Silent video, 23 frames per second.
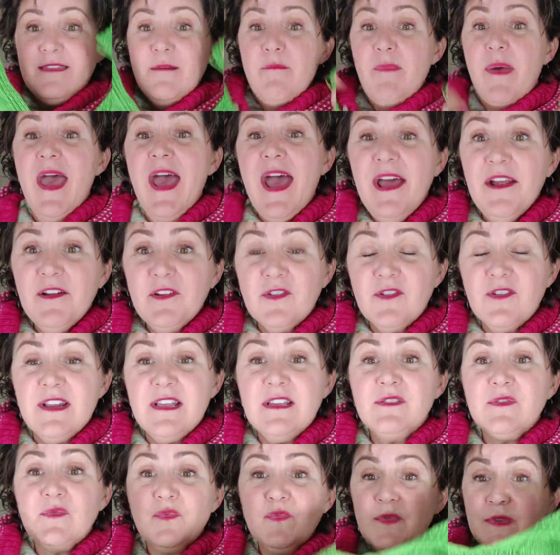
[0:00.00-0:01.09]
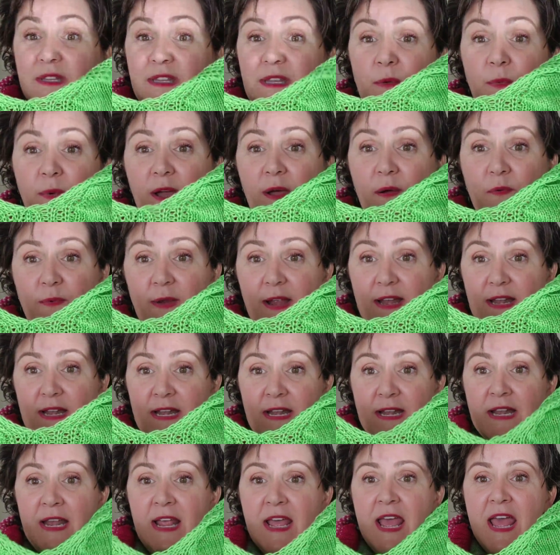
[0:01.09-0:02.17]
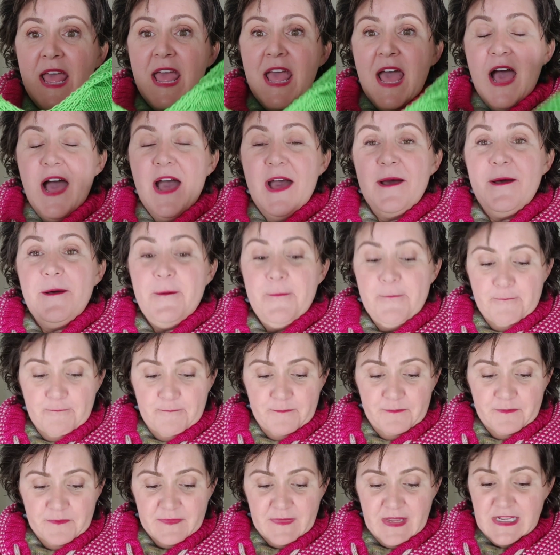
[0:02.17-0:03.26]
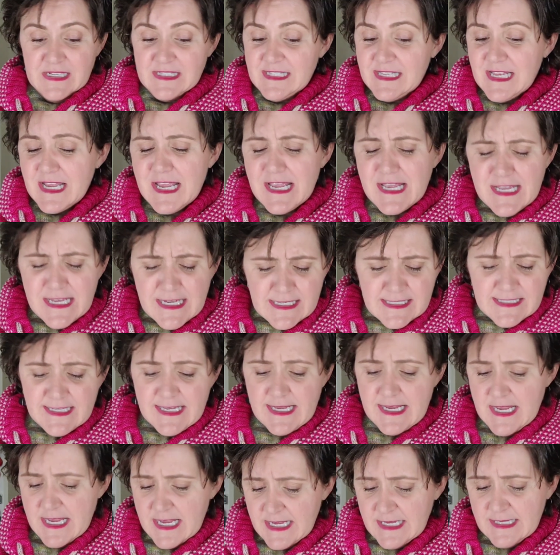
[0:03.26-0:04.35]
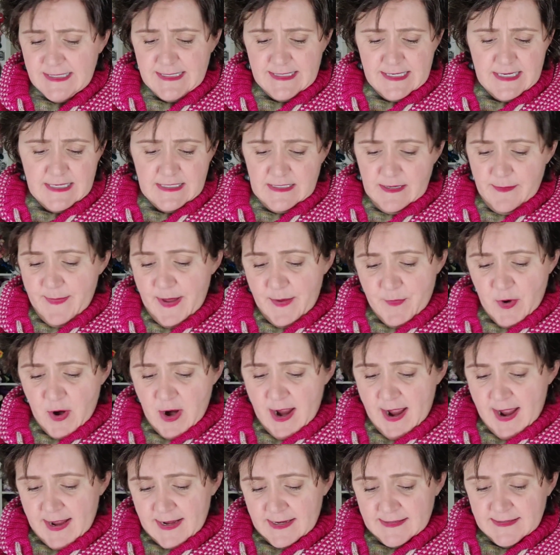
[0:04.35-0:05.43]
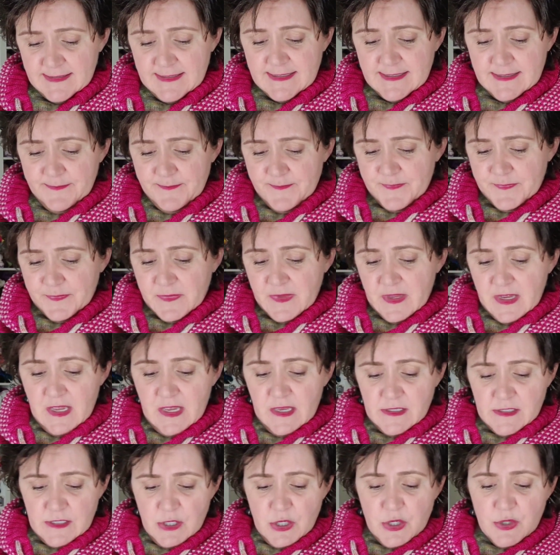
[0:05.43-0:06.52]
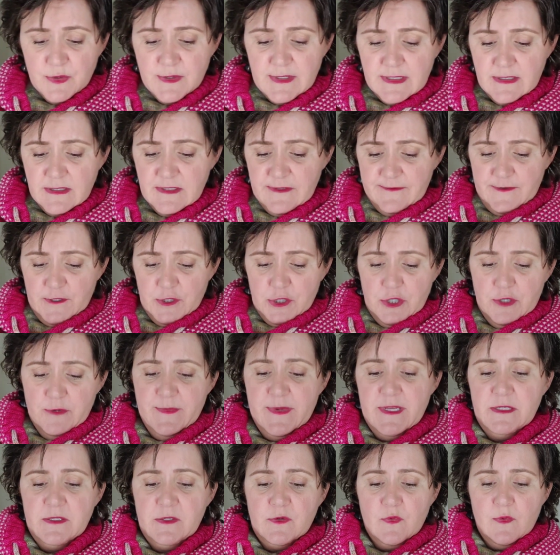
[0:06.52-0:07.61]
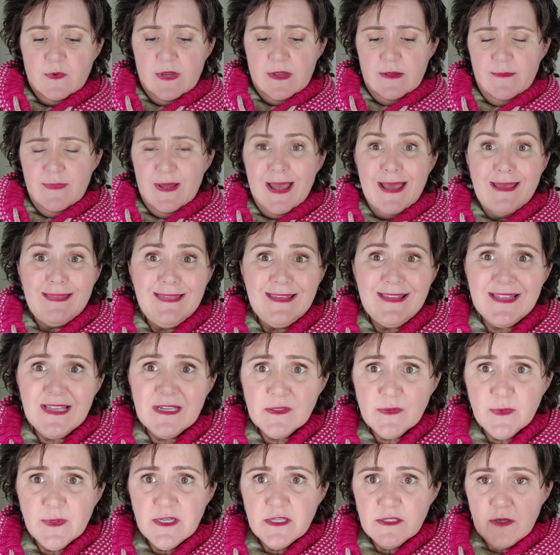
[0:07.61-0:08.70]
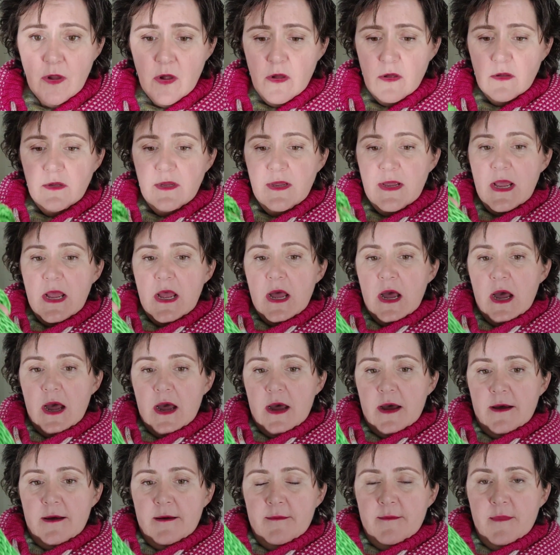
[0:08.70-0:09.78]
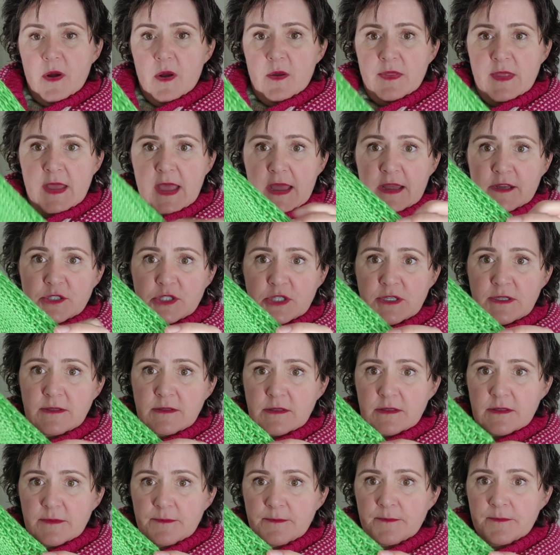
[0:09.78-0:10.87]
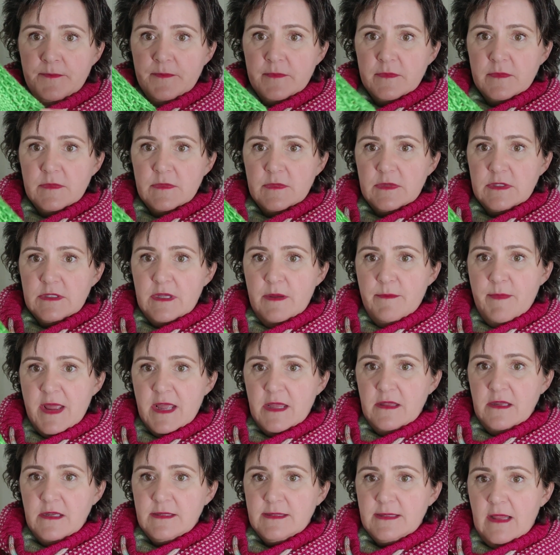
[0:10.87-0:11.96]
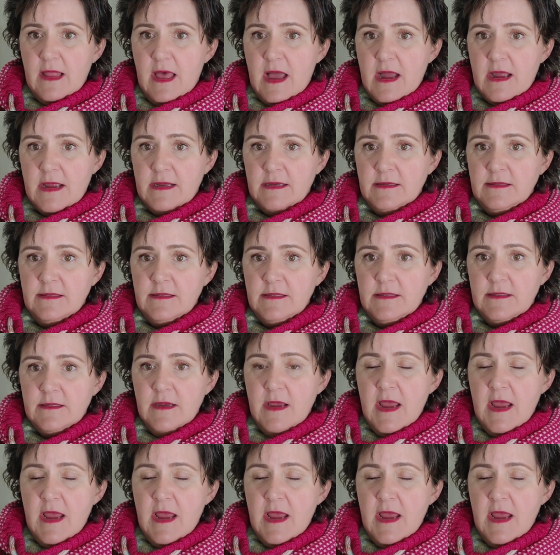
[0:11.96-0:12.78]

The pattern is really well written. It's easy to memorize. It uses fisherman's rib, I think that's what it's called, on the edges to make these lines,